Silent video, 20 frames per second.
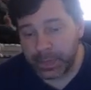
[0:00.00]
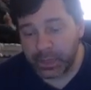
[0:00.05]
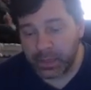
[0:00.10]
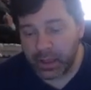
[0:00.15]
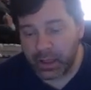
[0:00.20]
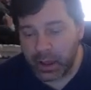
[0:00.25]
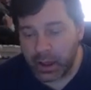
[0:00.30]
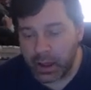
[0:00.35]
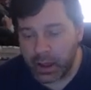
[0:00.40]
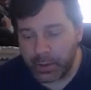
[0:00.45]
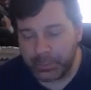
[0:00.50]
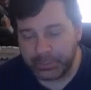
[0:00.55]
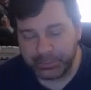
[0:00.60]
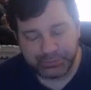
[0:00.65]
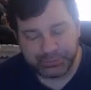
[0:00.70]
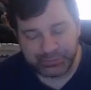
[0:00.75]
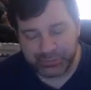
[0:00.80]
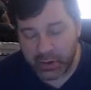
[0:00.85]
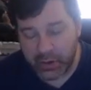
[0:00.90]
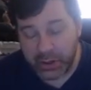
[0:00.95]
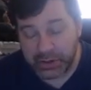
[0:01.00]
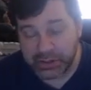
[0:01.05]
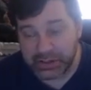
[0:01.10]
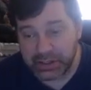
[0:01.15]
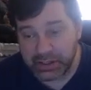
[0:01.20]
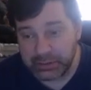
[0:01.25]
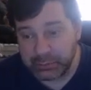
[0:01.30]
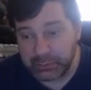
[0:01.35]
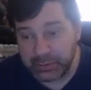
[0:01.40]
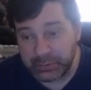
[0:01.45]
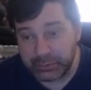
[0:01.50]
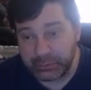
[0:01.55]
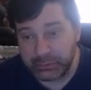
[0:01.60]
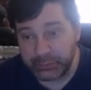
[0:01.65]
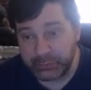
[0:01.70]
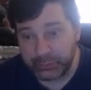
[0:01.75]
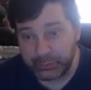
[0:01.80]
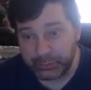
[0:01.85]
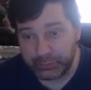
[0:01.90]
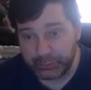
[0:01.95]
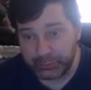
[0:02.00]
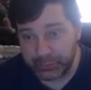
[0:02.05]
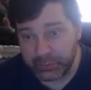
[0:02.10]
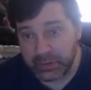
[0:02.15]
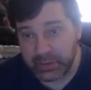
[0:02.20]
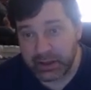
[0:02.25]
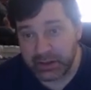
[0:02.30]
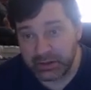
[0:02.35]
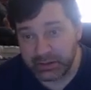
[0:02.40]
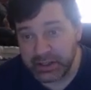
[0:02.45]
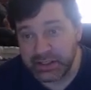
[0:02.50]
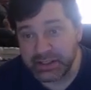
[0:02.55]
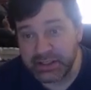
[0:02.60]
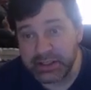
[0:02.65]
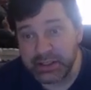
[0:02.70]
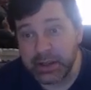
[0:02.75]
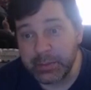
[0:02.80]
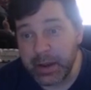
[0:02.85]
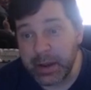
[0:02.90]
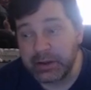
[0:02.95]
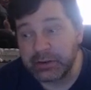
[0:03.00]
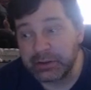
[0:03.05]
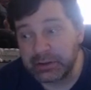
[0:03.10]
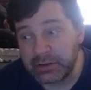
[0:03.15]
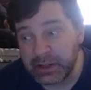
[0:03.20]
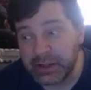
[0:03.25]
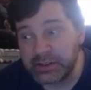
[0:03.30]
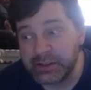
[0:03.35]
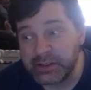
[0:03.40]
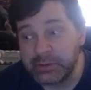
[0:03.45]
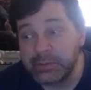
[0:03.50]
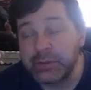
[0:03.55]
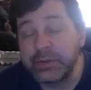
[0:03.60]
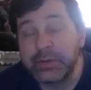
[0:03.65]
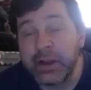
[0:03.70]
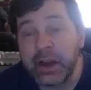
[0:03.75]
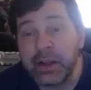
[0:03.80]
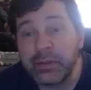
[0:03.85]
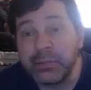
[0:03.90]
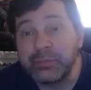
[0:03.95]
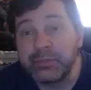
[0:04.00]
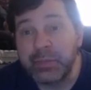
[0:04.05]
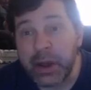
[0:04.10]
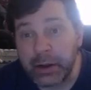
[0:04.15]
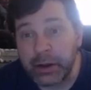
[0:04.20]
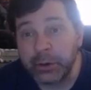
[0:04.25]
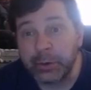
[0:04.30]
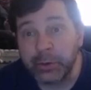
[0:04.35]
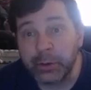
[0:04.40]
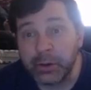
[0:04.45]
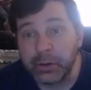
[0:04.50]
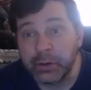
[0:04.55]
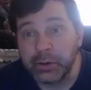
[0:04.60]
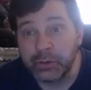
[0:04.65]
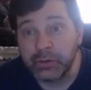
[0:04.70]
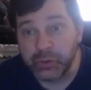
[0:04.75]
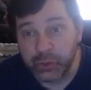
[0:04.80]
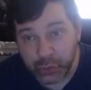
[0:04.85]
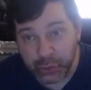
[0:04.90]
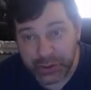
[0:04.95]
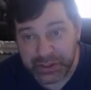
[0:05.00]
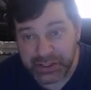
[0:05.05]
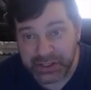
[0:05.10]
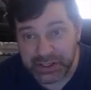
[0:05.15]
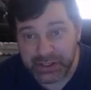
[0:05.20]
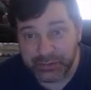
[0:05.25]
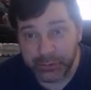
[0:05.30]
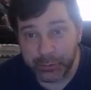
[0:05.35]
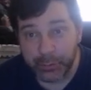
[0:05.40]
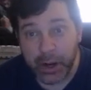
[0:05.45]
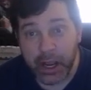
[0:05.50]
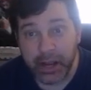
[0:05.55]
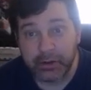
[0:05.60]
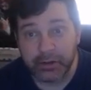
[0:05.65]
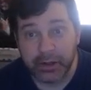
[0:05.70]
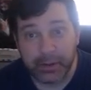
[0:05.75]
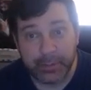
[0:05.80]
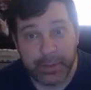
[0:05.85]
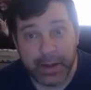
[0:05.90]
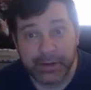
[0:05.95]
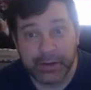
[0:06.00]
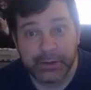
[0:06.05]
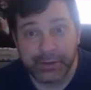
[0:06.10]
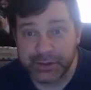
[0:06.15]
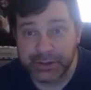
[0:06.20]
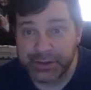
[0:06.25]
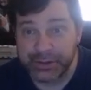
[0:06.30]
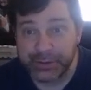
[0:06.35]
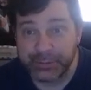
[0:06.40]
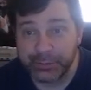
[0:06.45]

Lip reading: Honestly, just in Commander Legends, we've gotten better choices for pirate commanders.